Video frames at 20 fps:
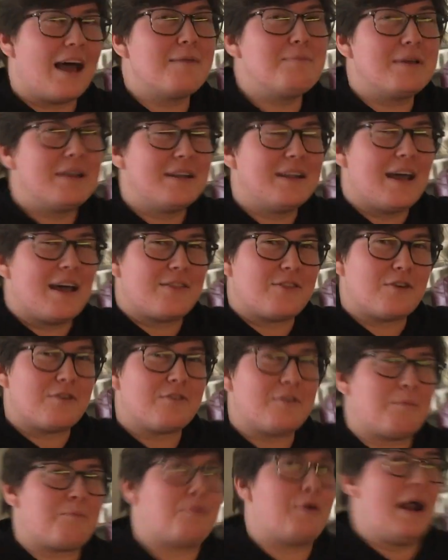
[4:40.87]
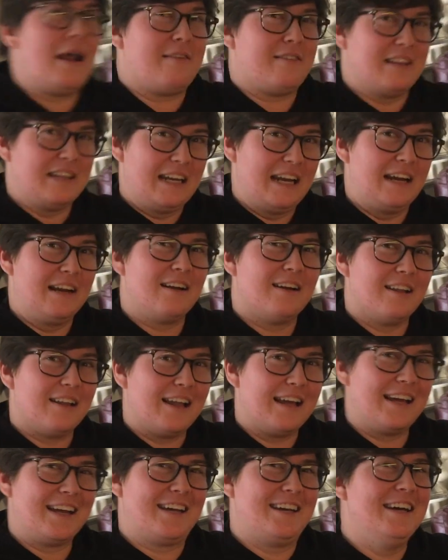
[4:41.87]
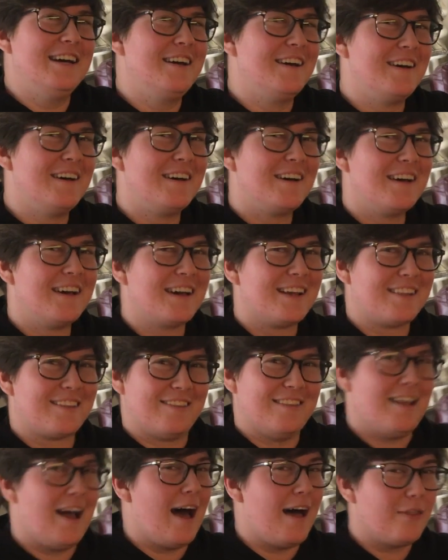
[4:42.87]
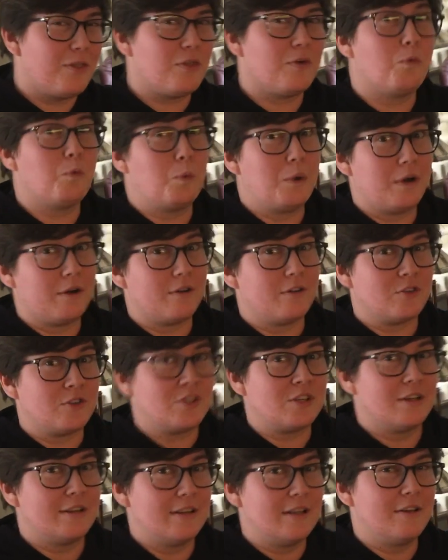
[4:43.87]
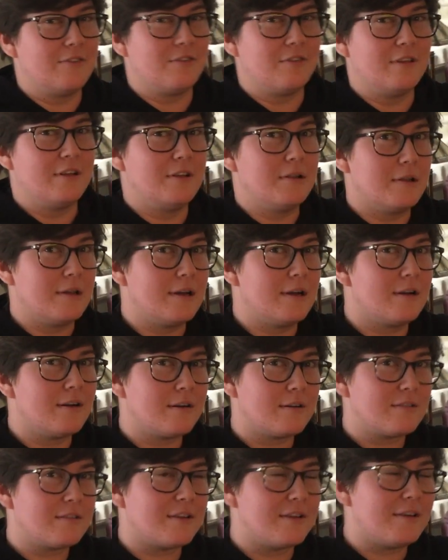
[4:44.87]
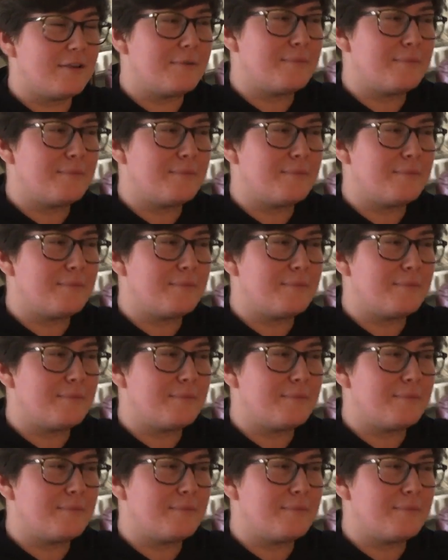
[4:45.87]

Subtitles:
I mean, yeah, there's a precedent. Like, it's not the weirdest shit they've seen there, so...